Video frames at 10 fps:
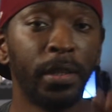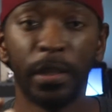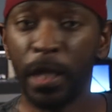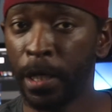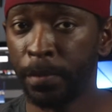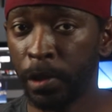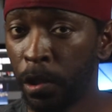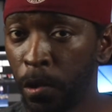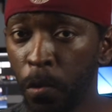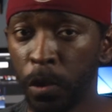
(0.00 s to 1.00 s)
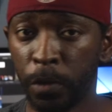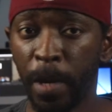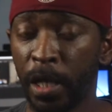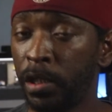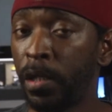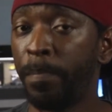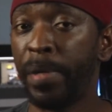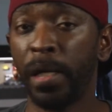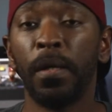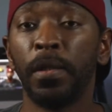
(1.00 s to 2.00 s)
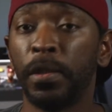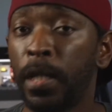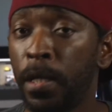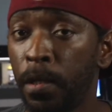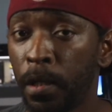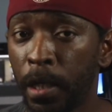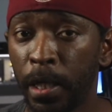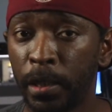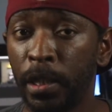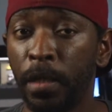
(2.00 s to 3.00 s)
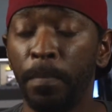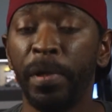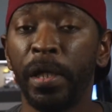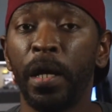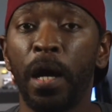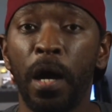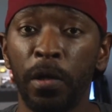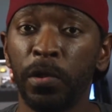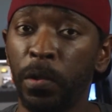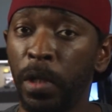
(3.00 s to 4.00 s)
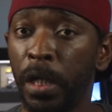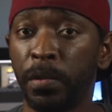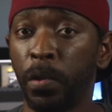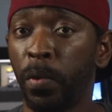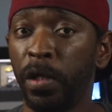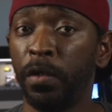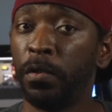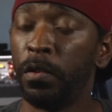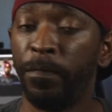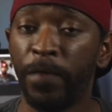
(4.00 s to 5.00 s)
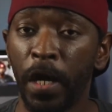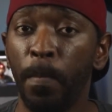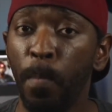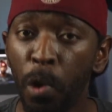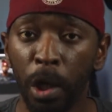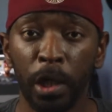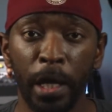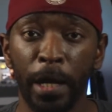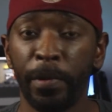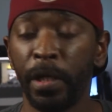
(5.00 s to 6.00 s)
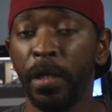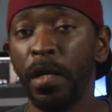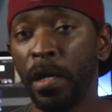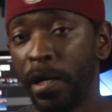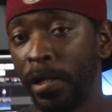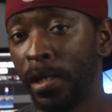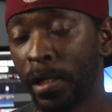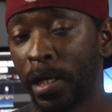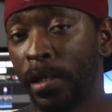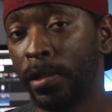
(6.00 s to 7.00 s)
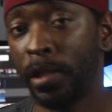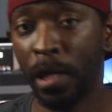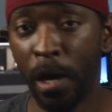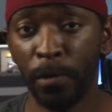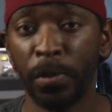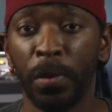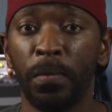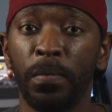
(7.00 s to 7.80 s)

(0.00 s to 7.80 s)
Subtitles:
this help the Google spiders to better understand your content, but it also helps the reader to find more clarity in your content also.